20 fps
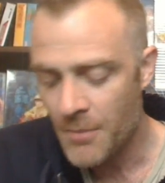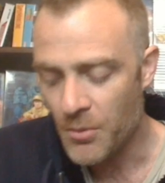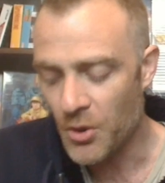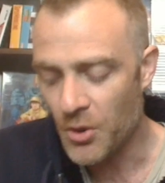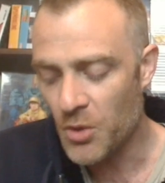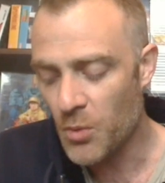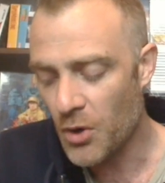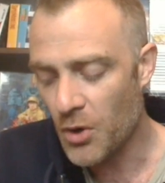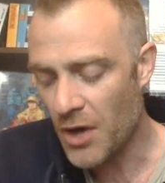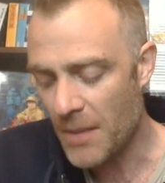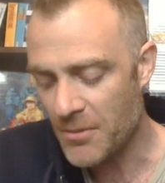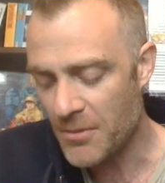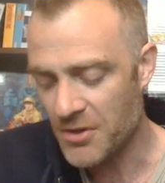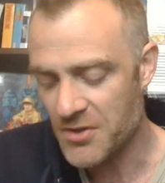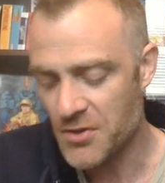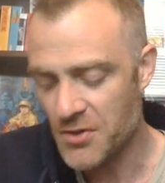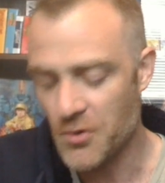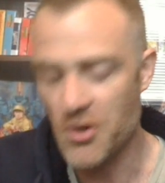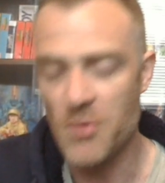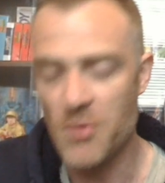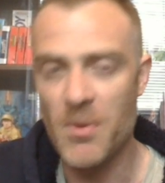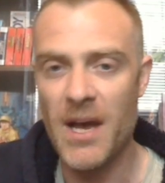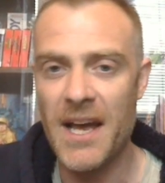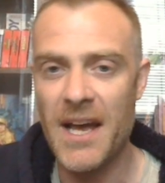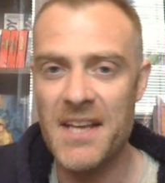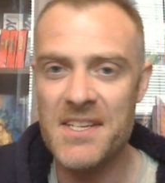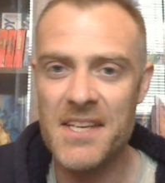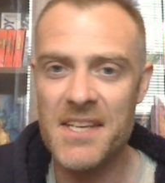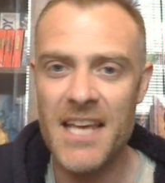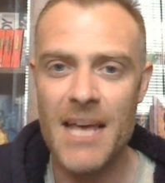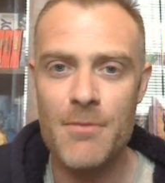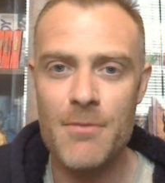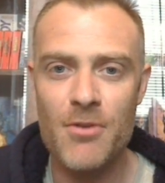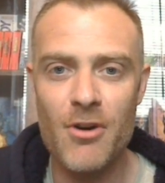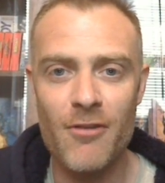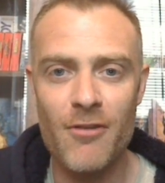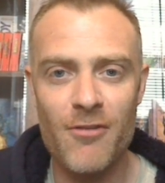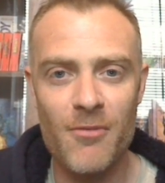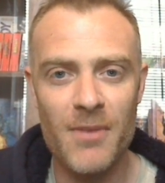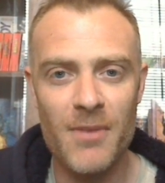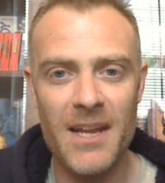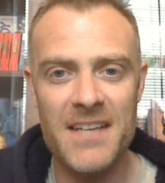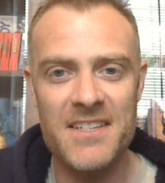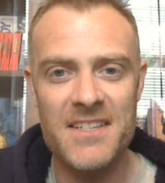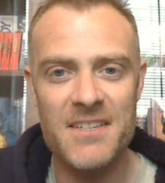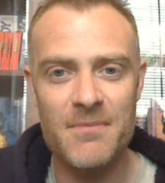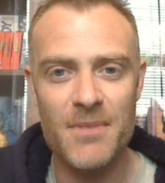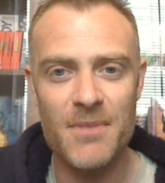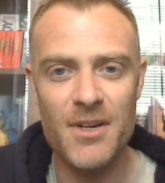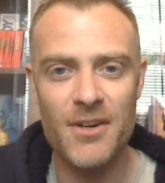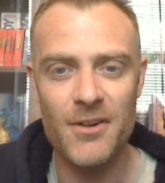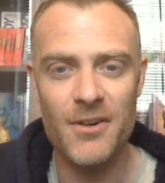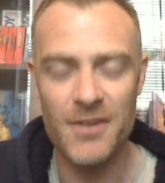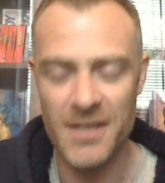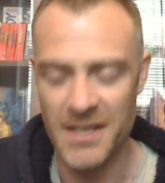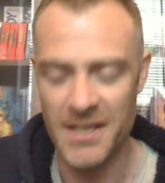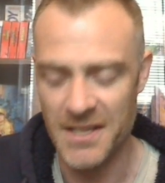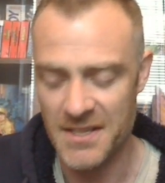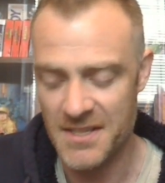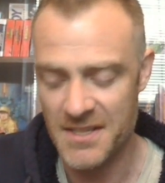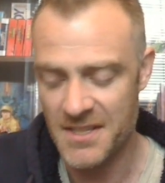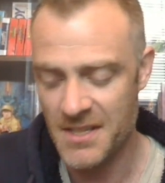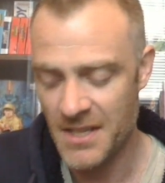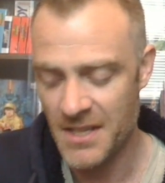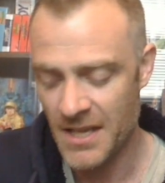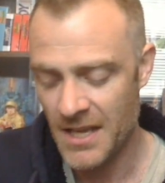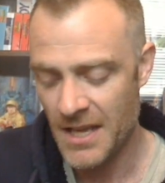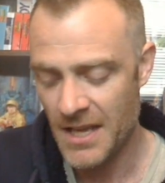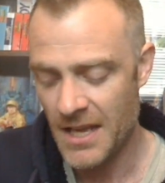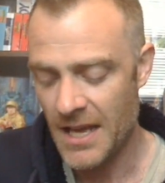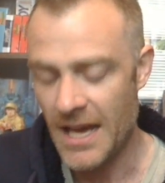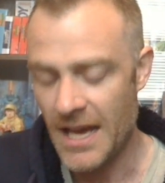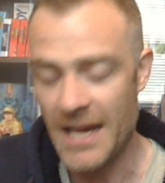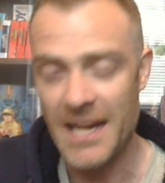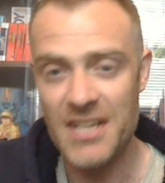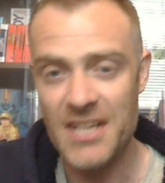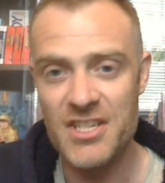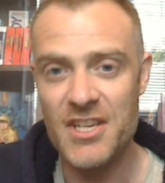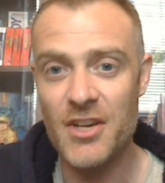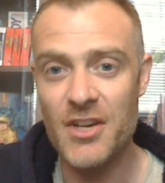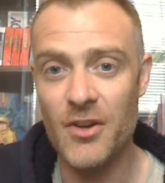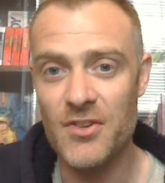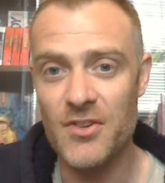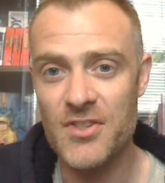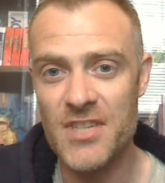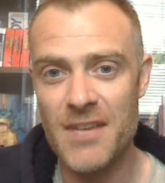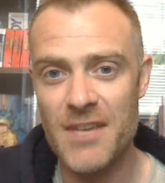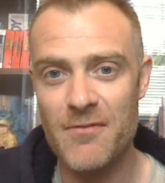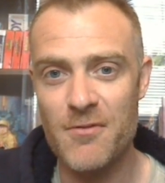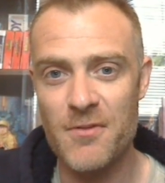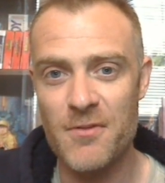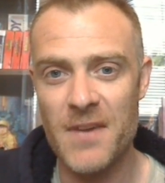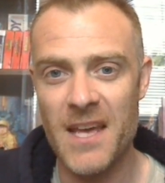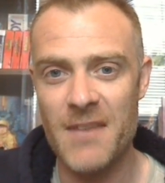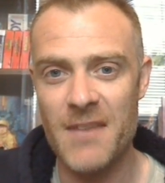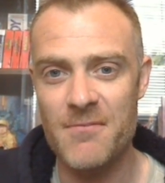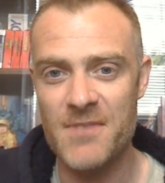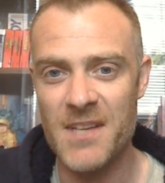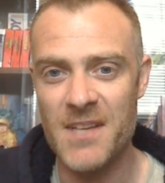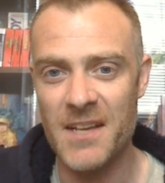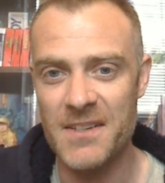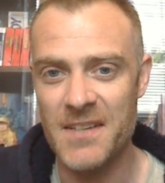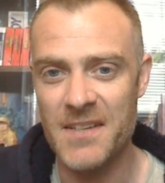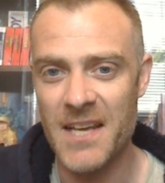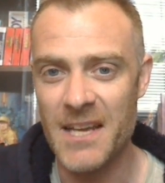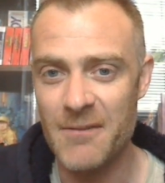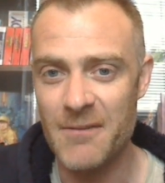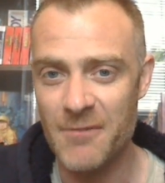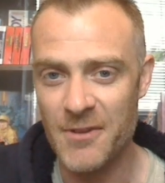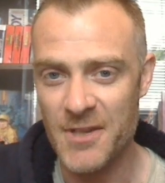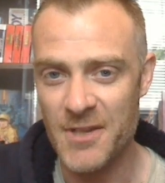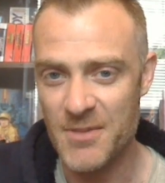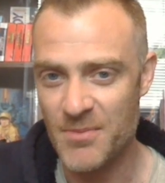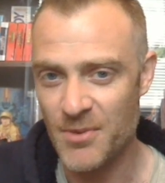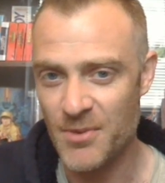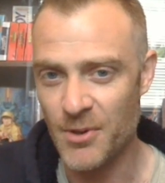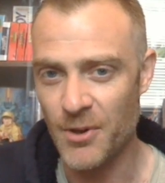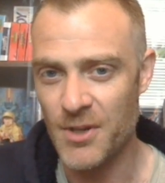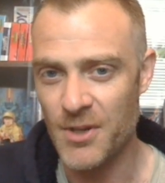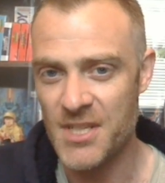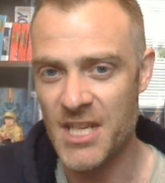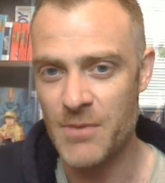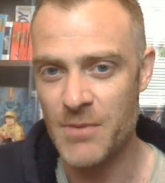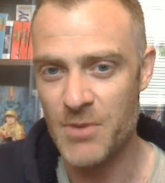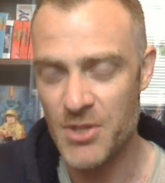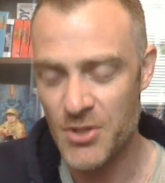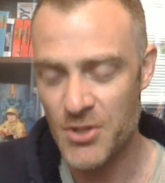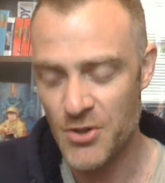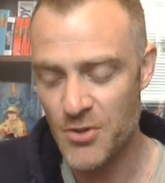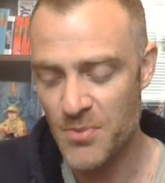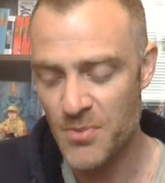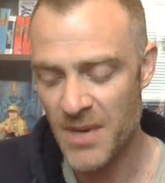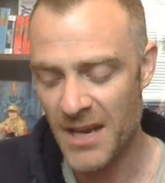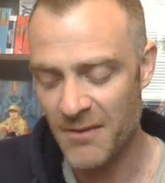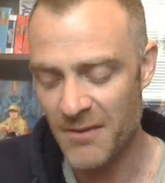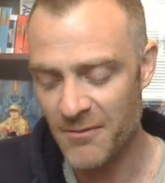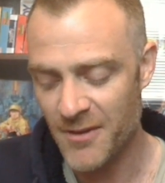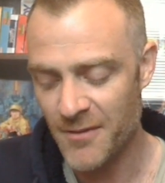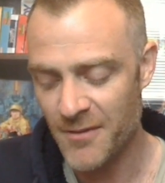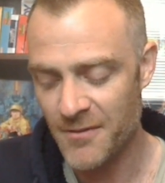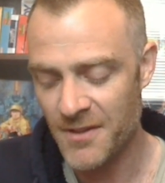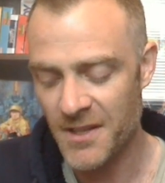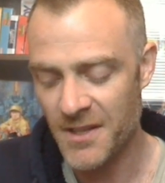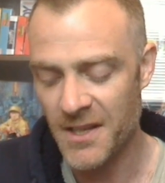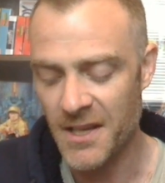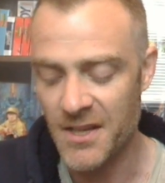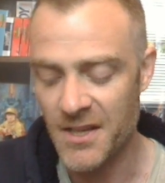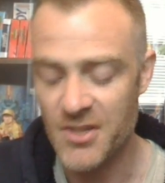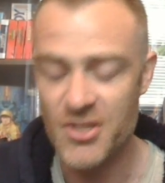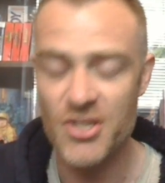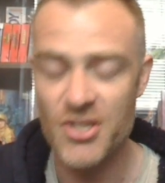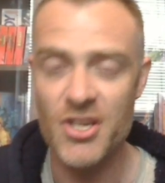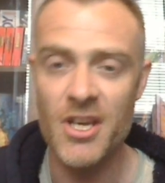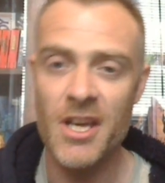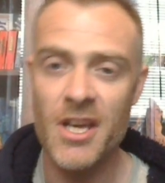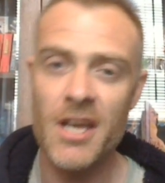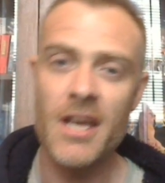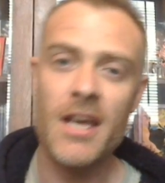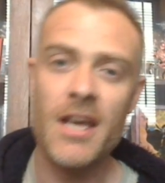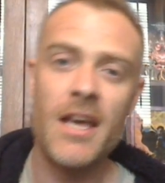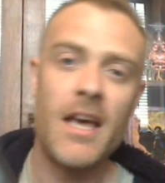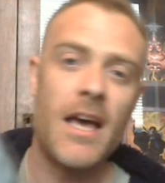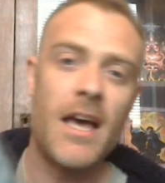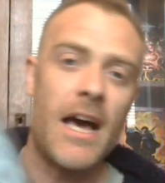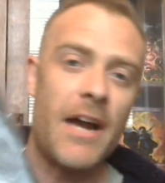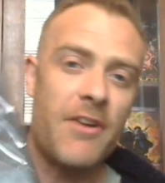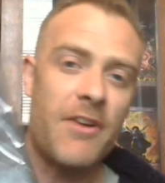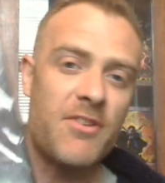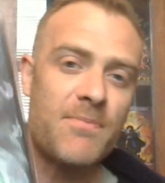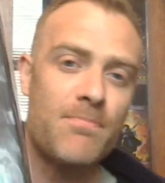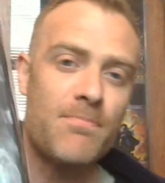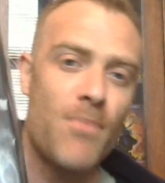But the one I'm going to talk about is a game I got from Leicester Market, and I actually got several games that day for this price, and they were £2.50 each, and it's